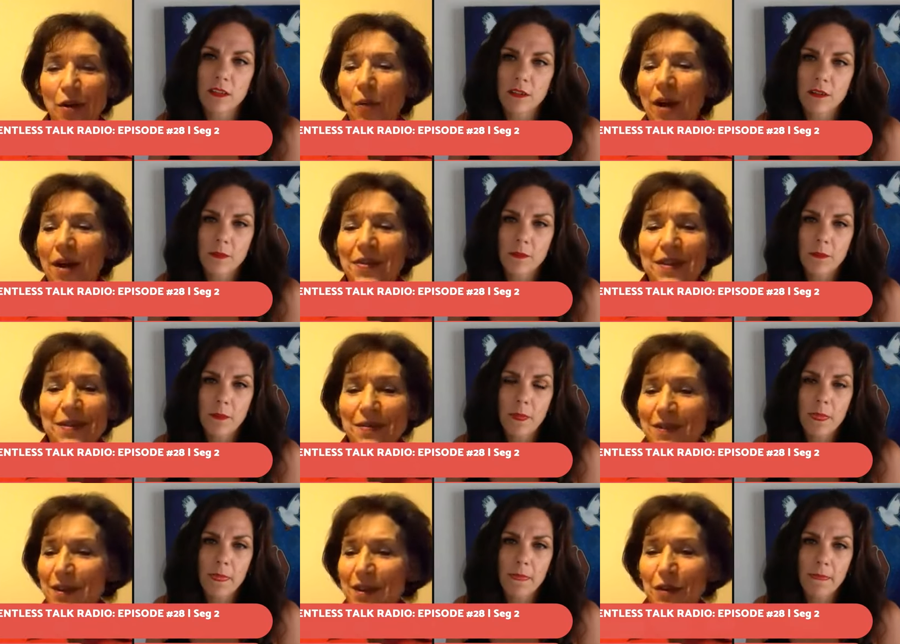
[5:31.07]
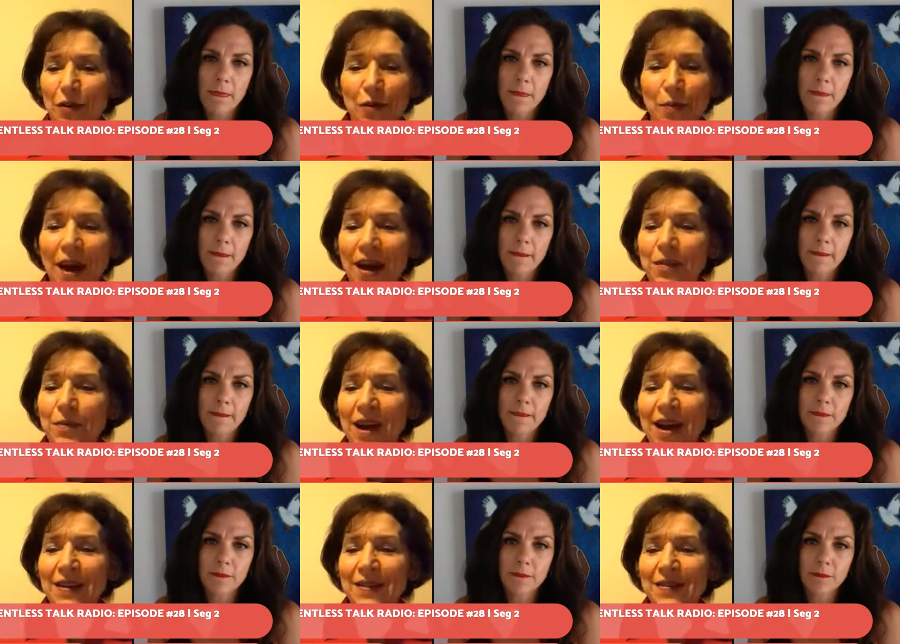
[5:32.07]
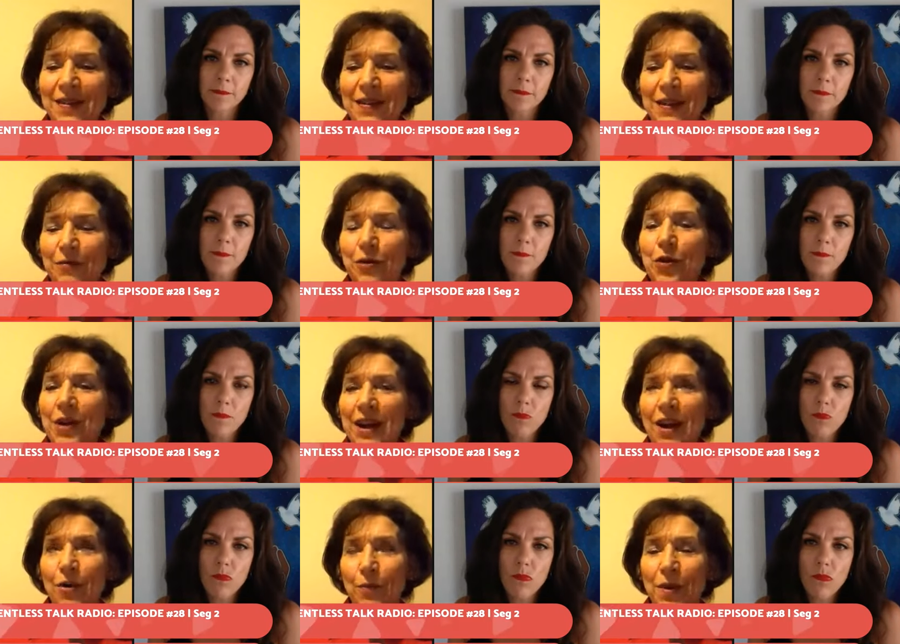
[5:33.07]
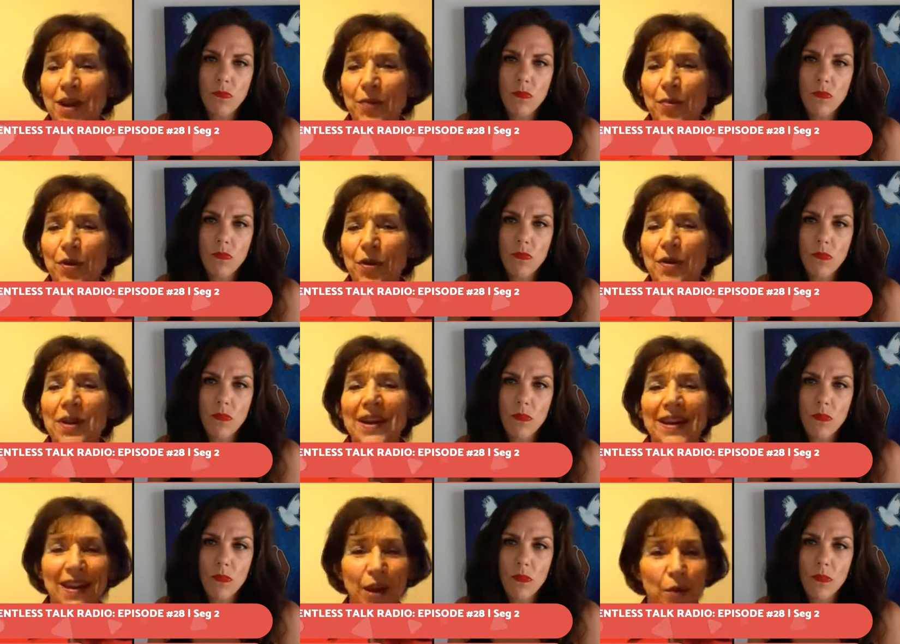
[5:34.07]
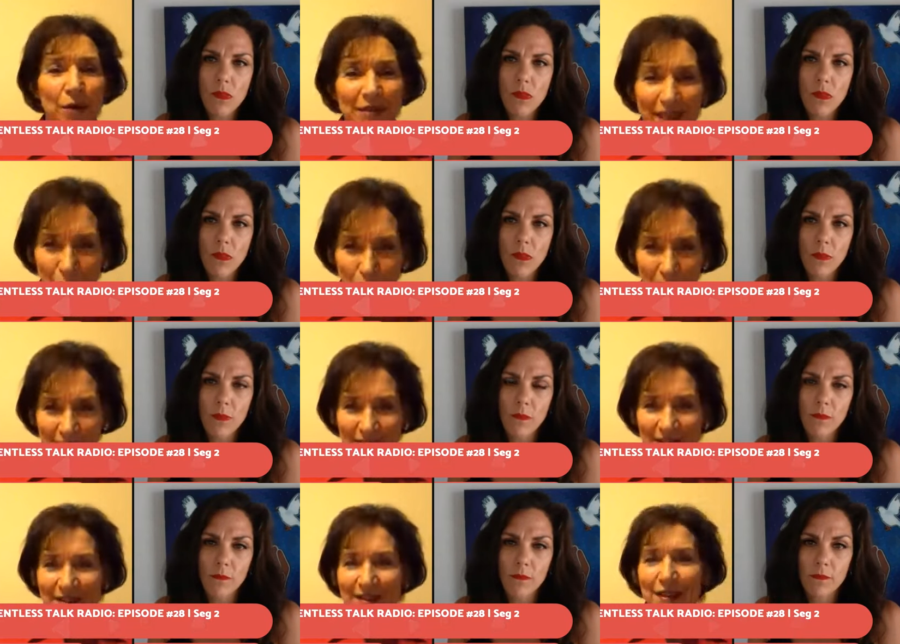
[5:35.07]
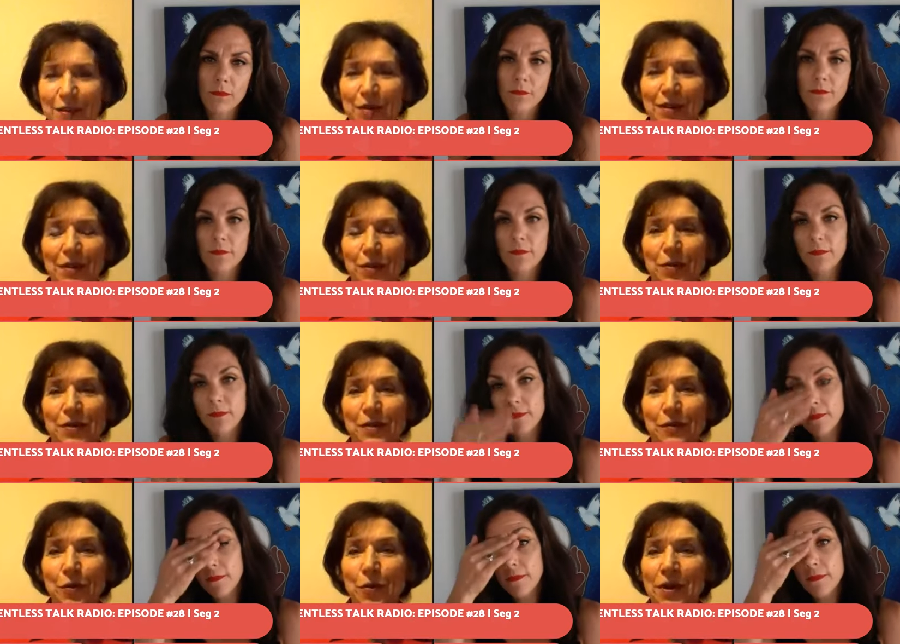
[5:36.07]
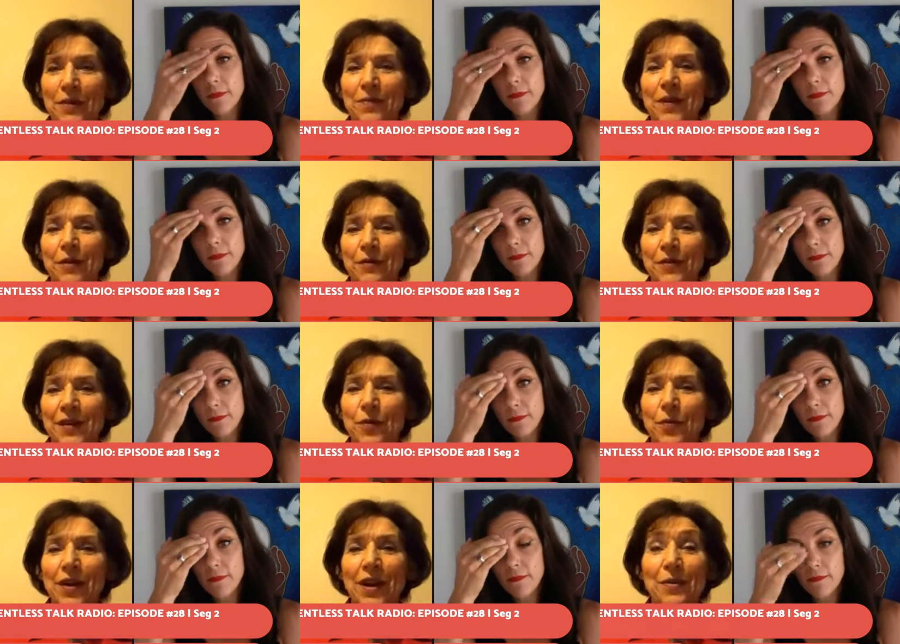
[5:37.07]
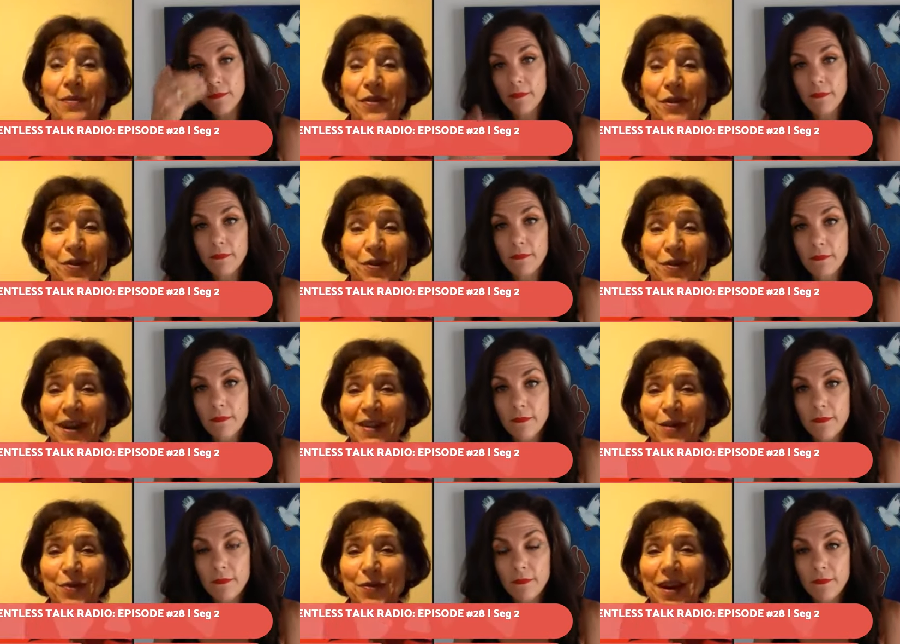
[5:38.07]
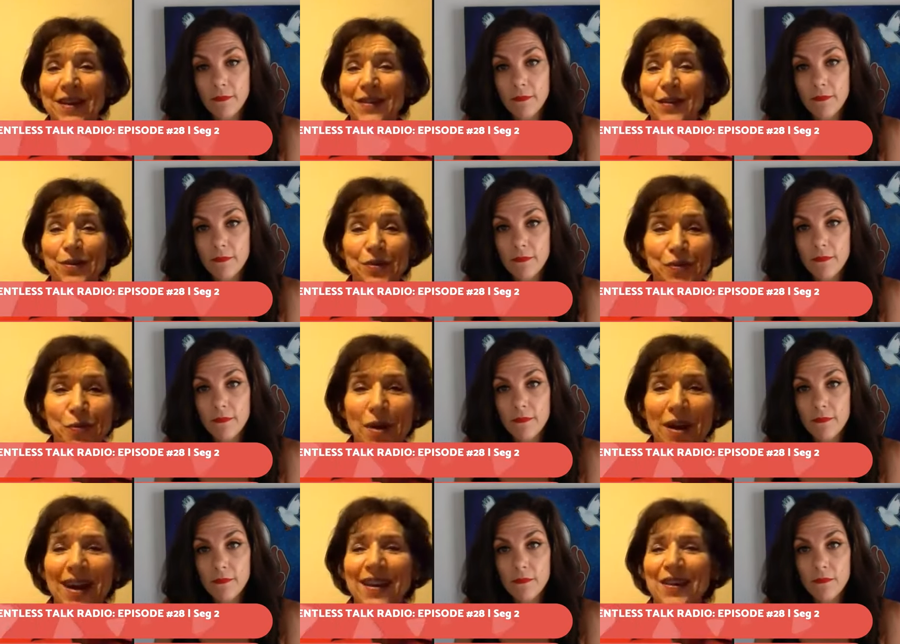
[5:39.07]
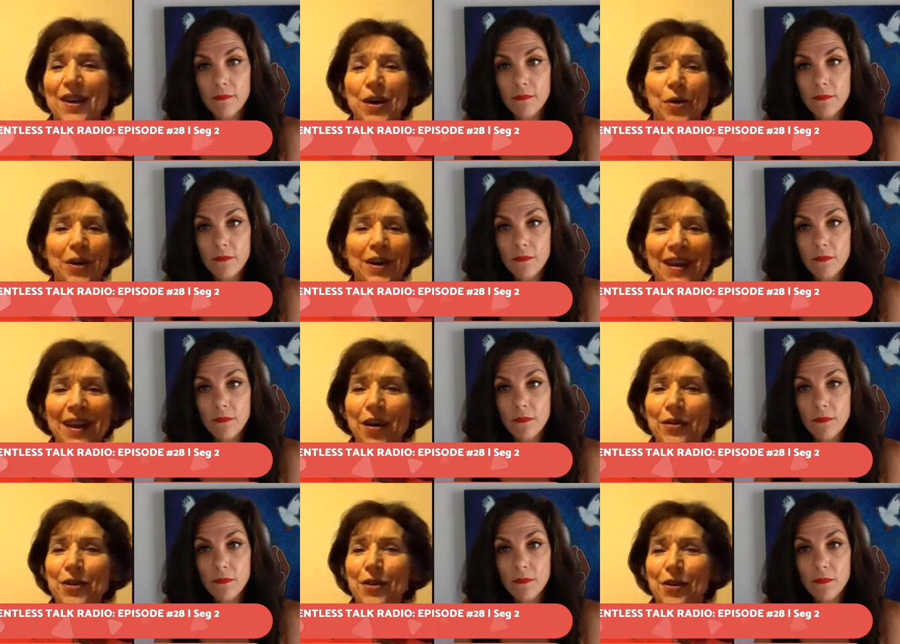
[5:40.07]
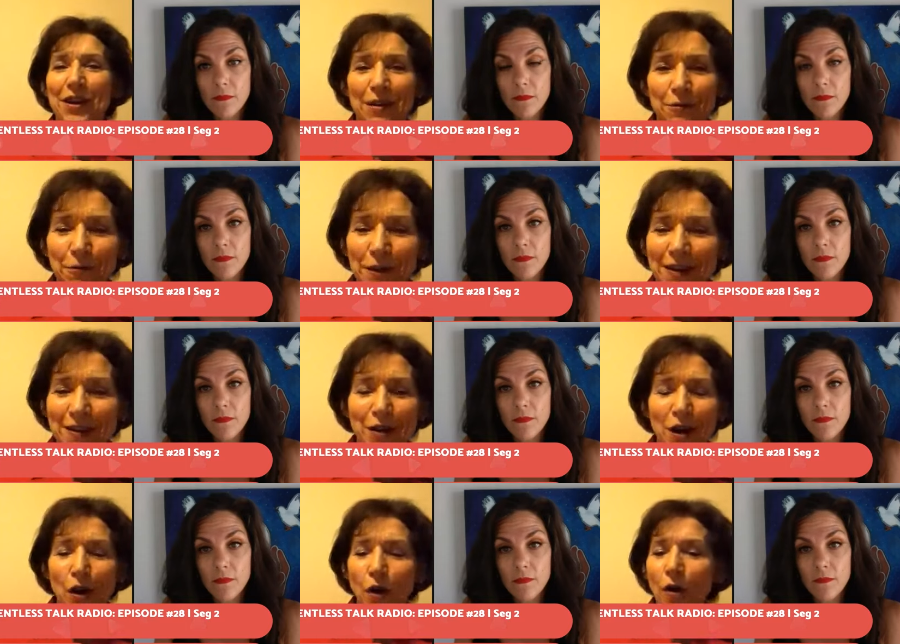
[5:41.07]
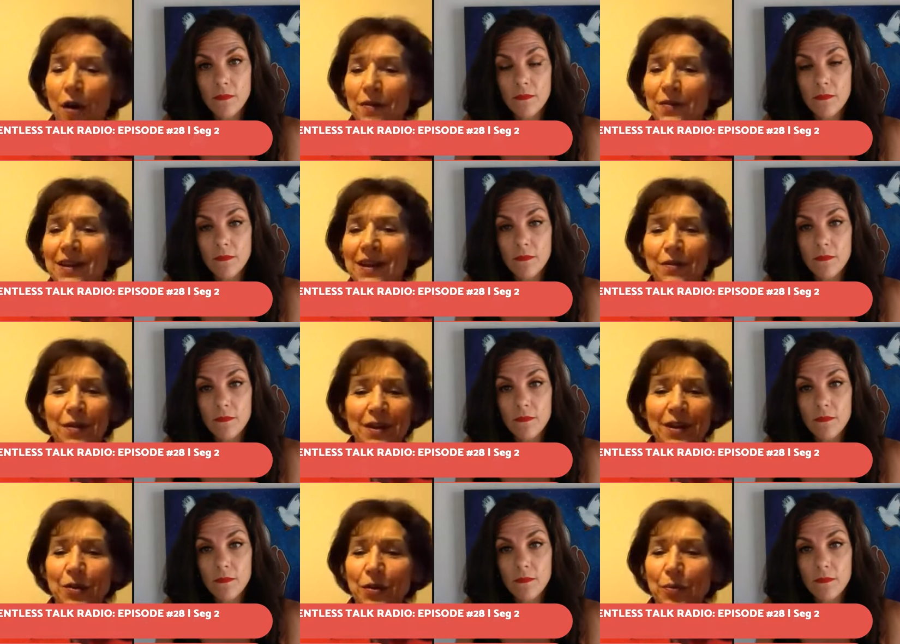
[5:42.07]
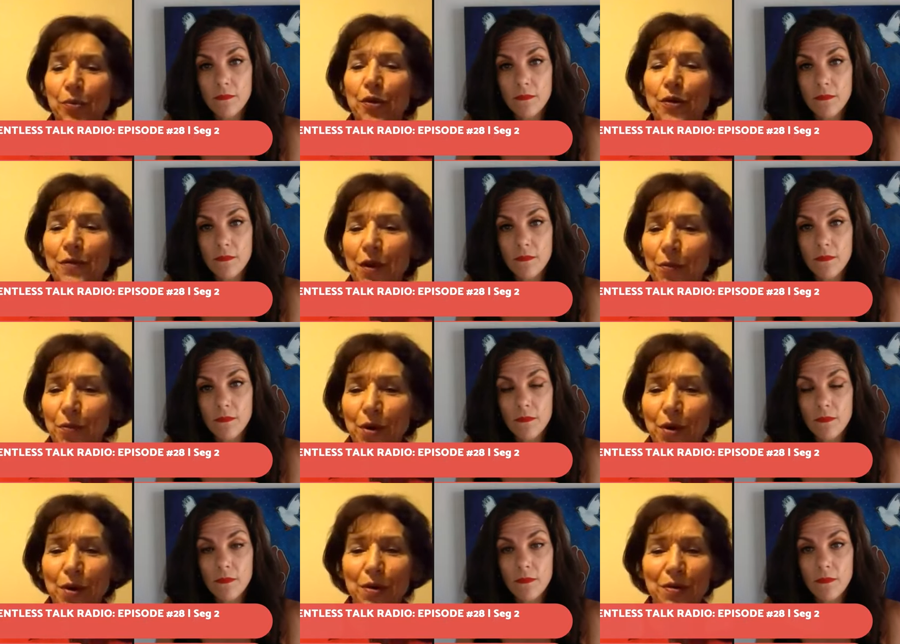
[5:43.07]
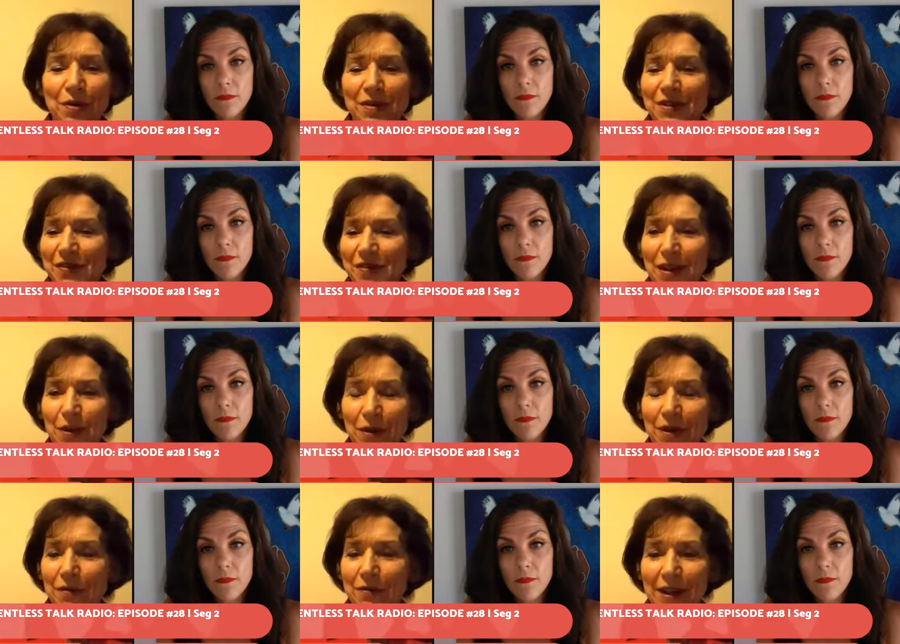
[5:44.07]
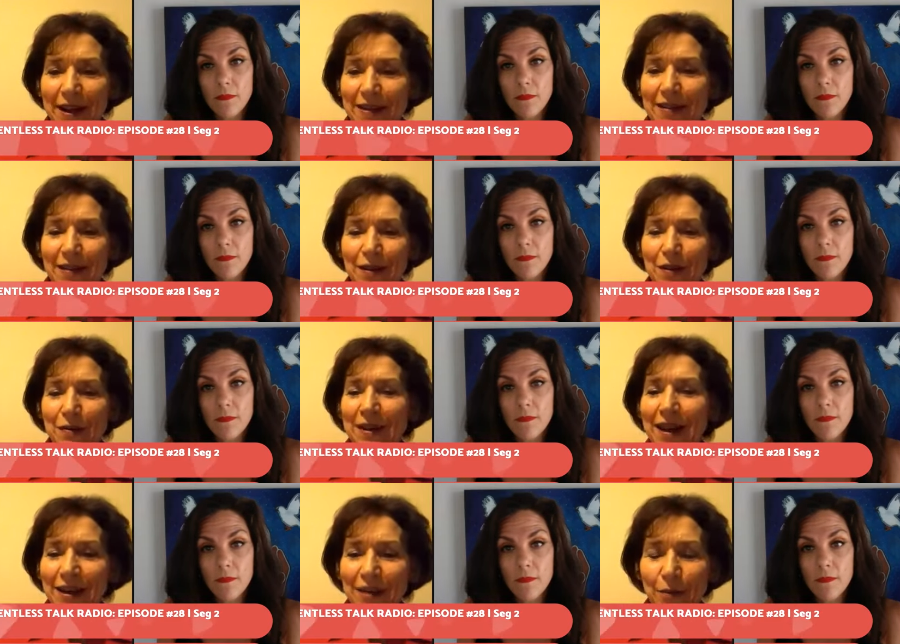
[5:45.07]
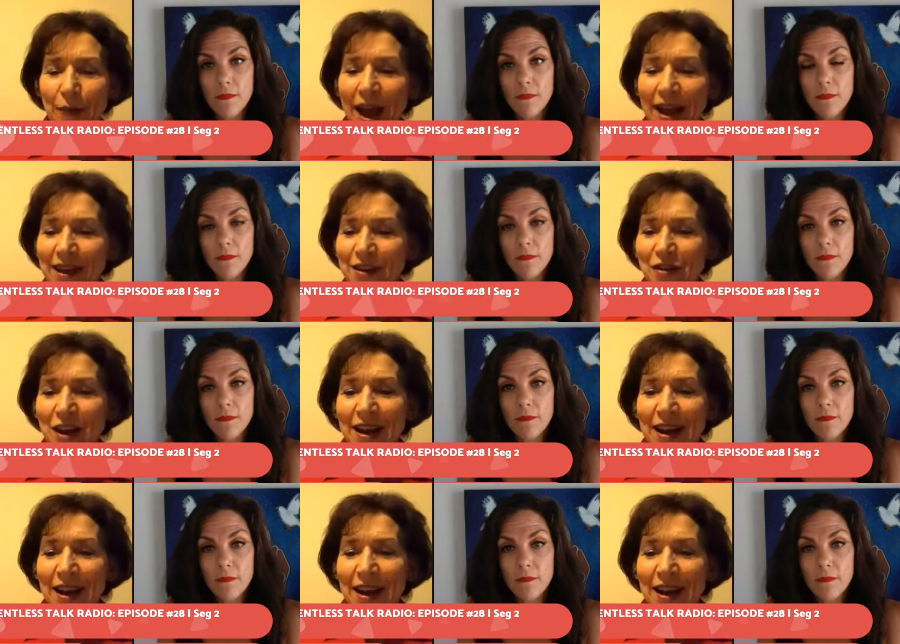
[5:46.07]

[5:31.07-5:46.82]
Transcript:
Speaker 1: Well, the you know, the bottom line is that if you can help people get what they want, you know, in other words, if you want to if someone comes to you and they're trying to lose weight or get healthy or get fit or in you know improve their mood or just get rid of like you know negative baggage